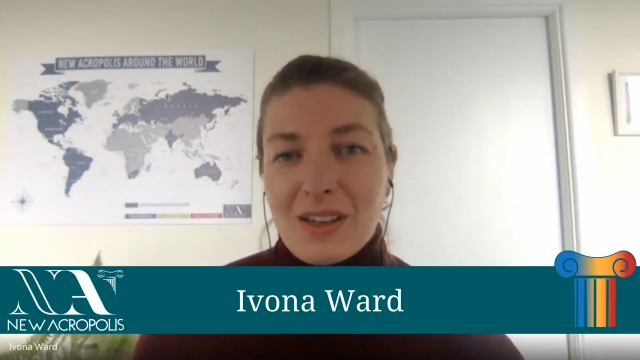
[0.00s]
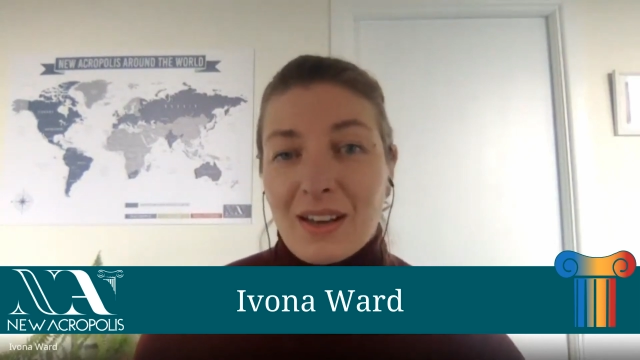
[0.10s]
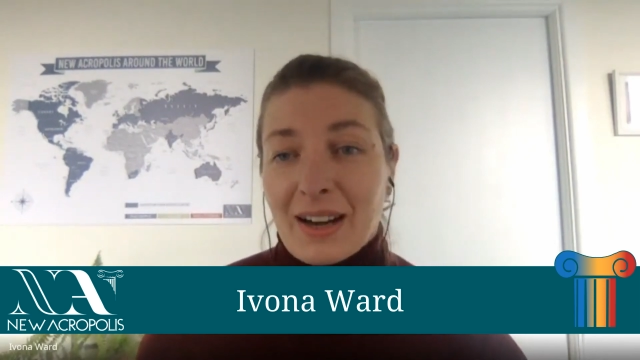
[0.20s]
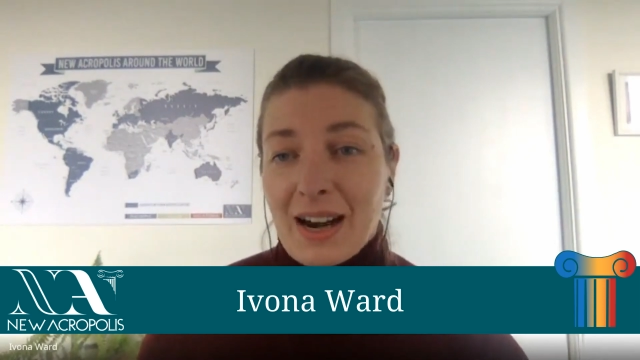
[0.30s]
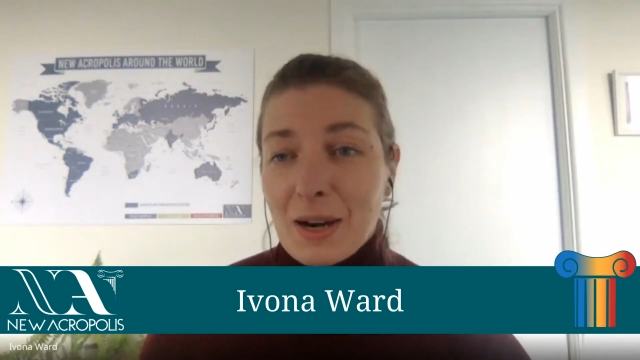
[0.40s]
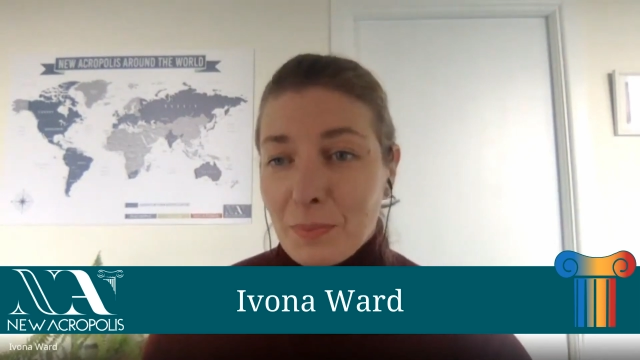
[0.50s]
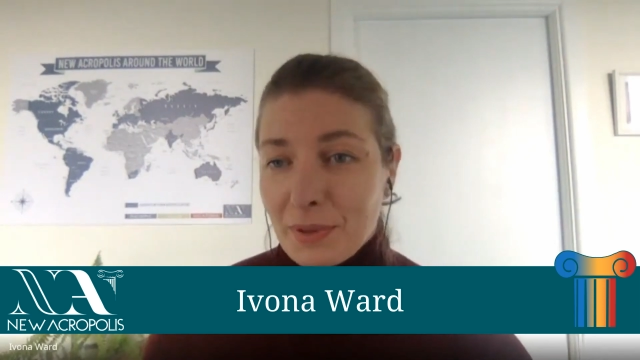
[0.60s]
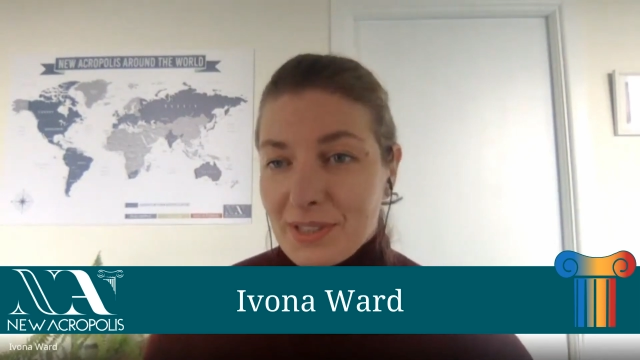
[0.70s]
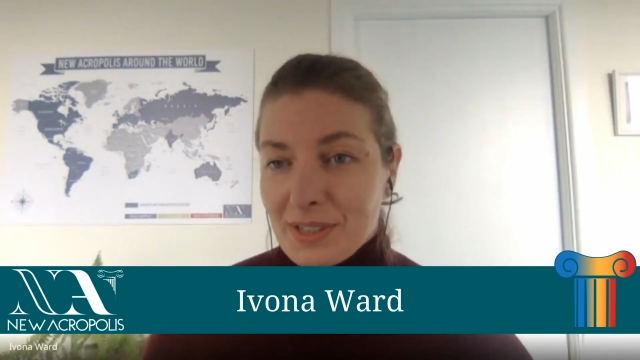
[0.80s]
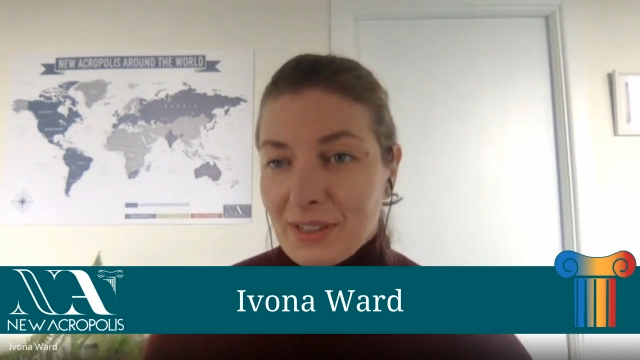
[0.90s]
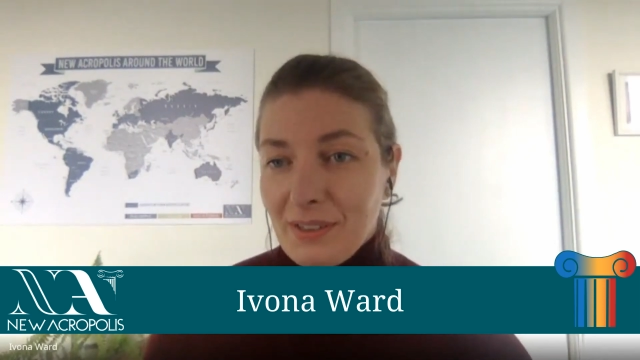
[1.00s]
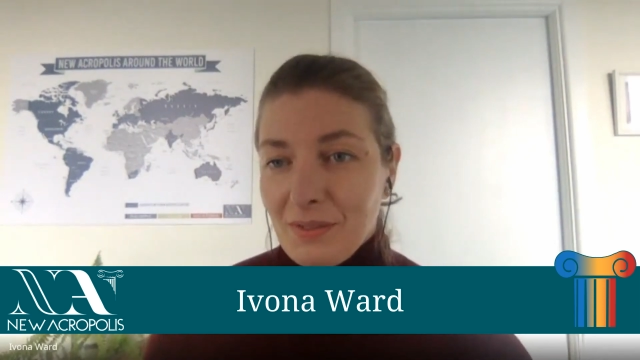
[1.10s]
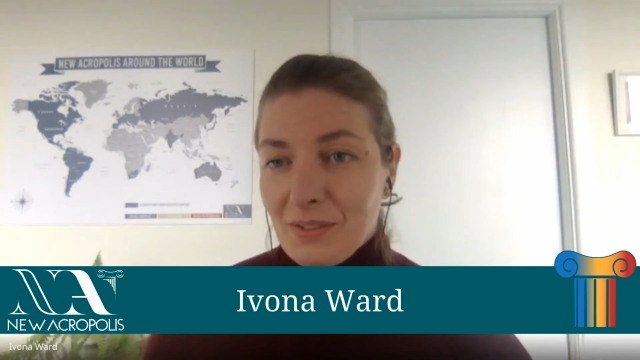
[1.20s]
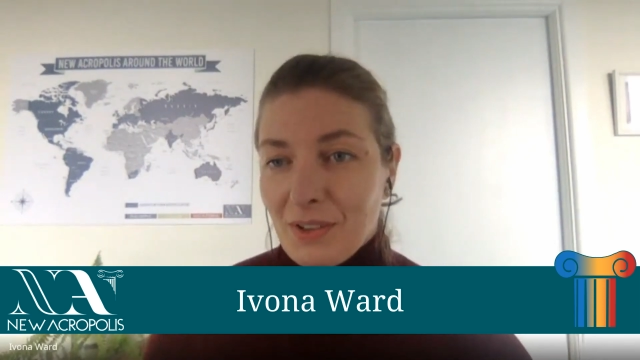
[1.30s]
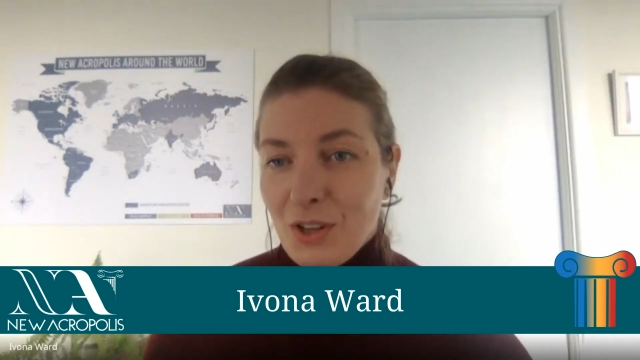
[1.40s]
a carpenter
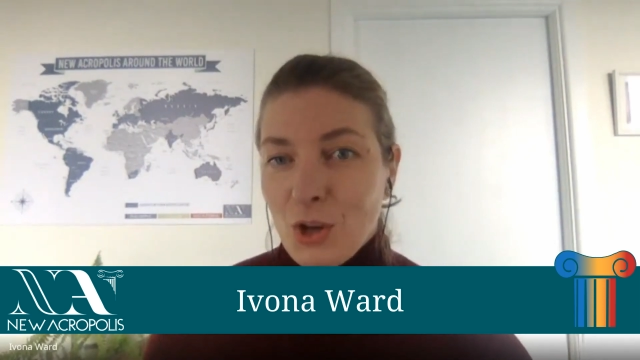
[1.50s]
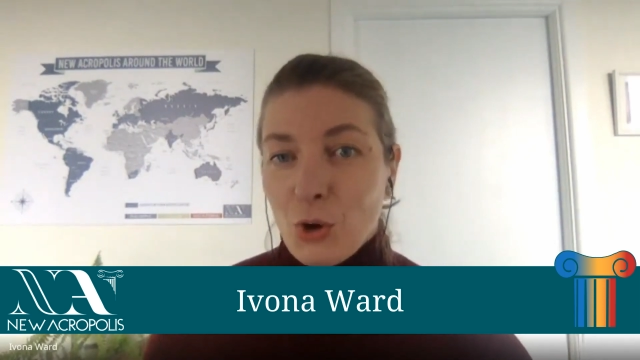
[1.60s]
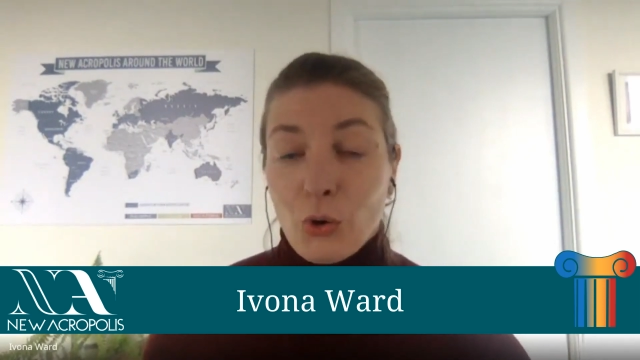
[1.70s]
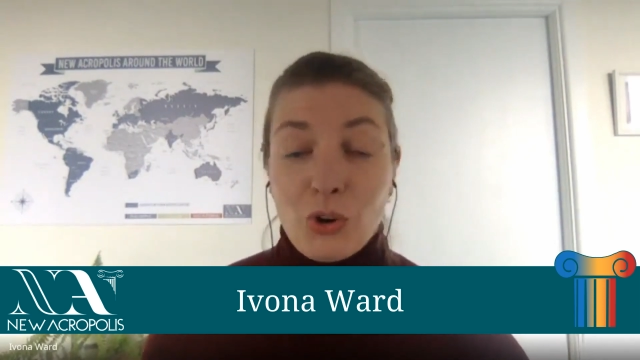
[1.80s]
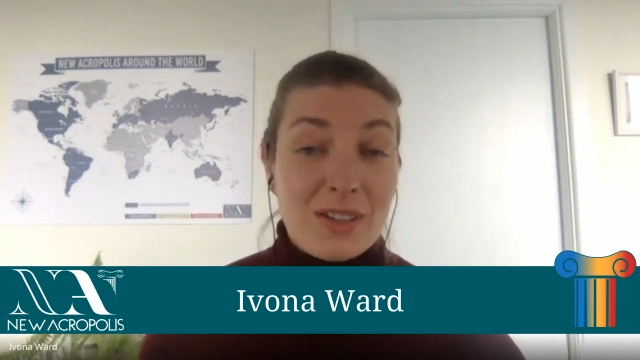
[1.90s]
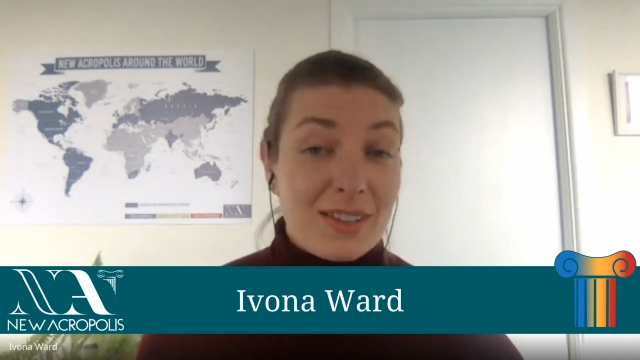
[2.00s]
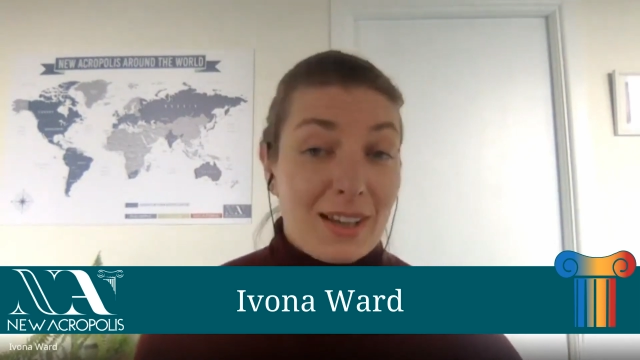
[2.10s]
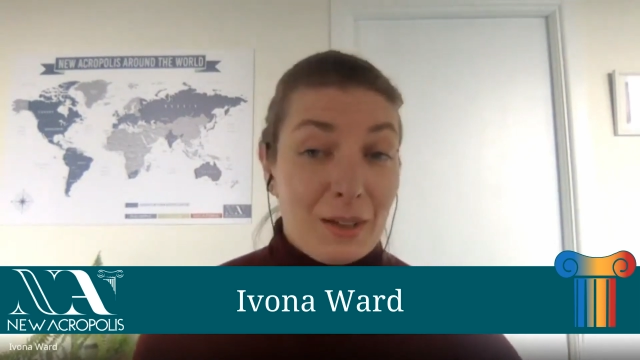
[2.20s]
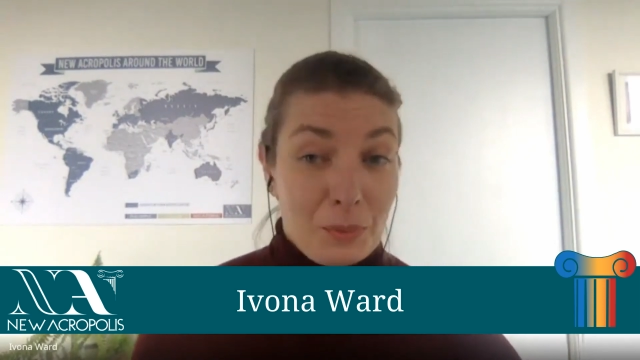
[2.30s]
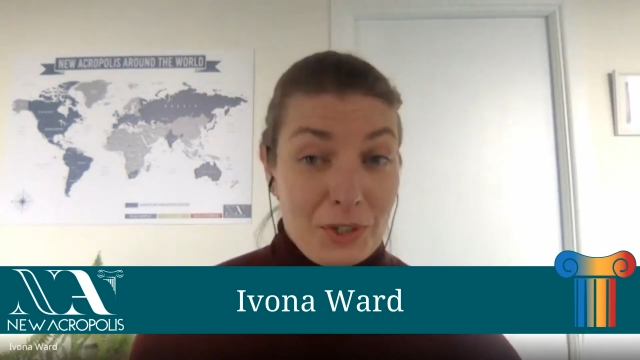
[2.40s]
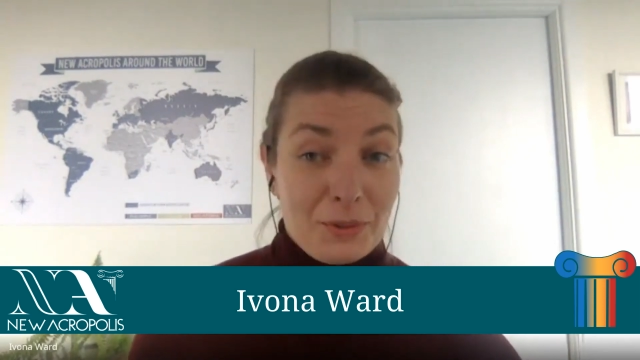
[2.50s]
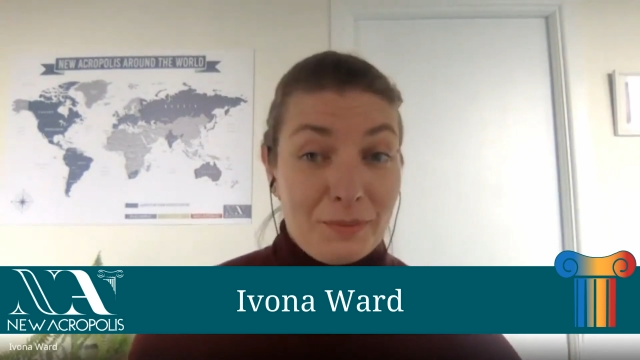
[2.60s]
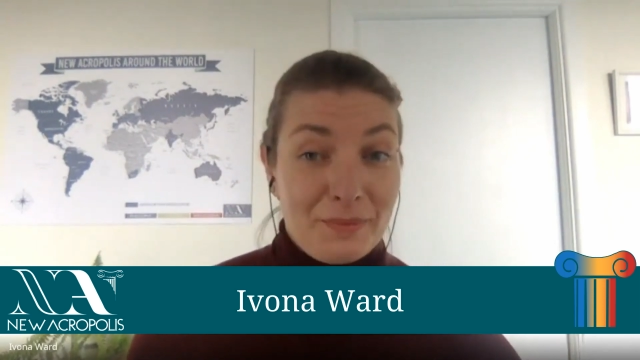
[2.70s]
or a sculptor.